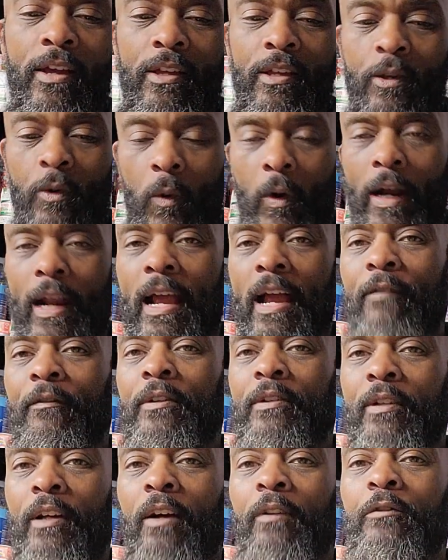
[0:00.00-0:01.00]
You want to have
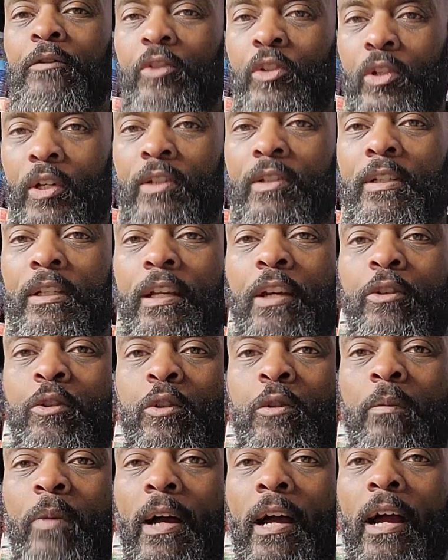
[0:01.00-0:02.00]
enough just to
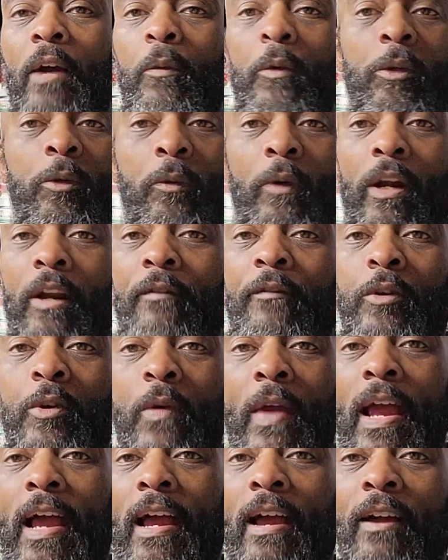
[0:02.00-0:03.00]
get you by with whatever you
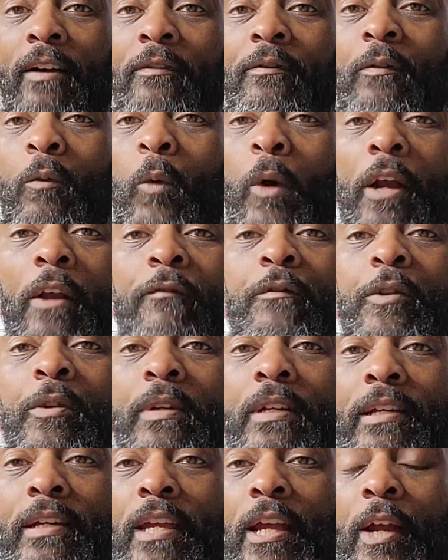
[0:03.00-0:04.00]
have, whatever you
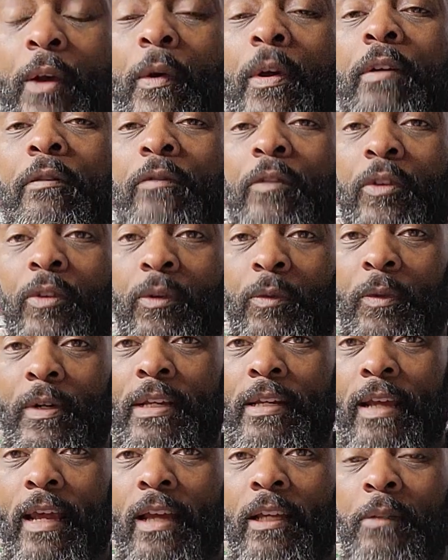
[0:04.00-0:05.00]
can carry for
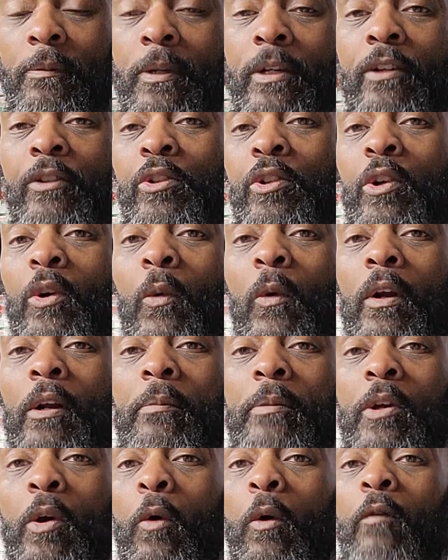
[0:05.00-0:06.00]
3 days, because you don't want
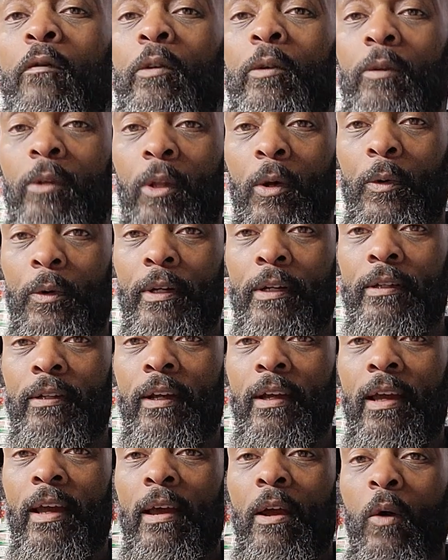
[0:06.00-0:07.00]
to be overloaded
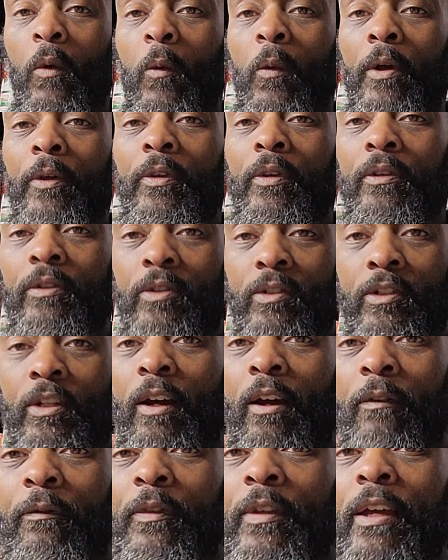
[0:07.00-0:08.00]
with
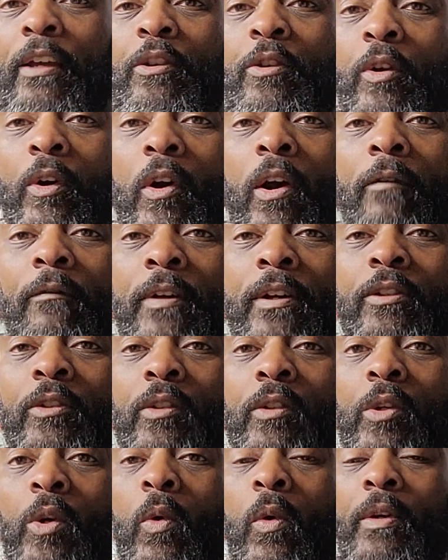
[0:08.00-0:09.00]
stuff that you're
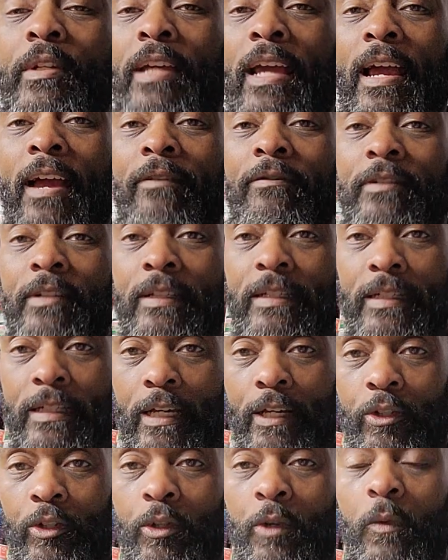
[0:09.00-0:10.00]
eventually going to have to
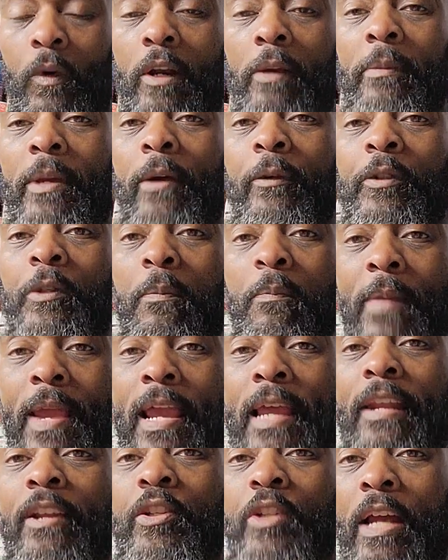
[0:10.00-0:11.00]
ditch. You want to be able to
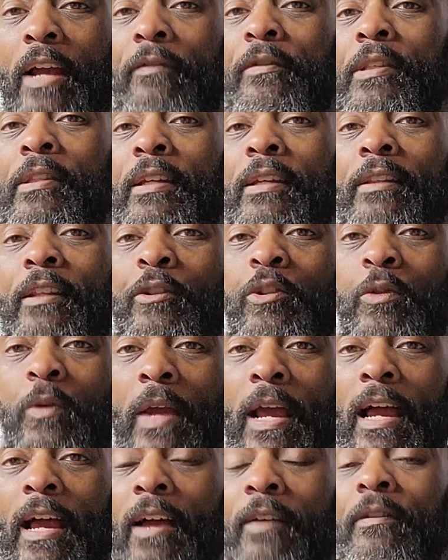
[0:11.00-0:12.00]
manage everything that you
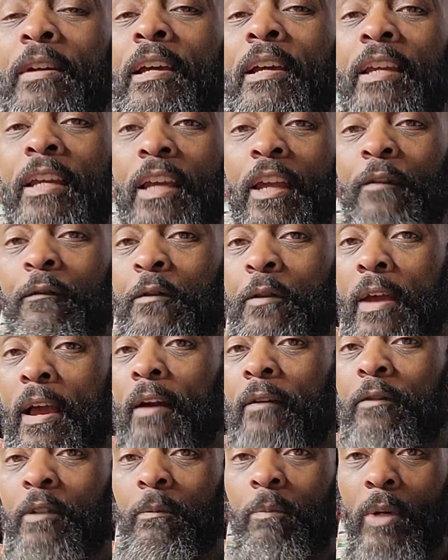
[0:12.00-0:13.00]
have if you
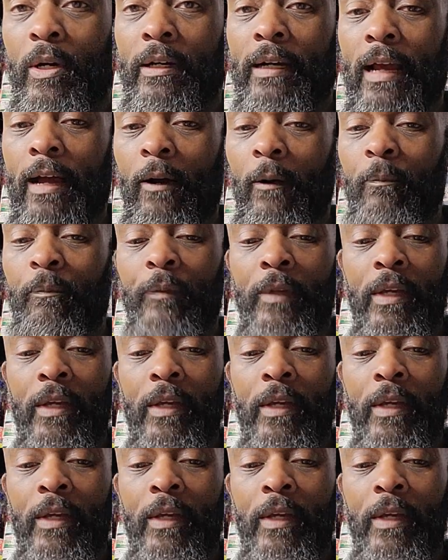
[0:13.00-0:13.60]
have to bug out.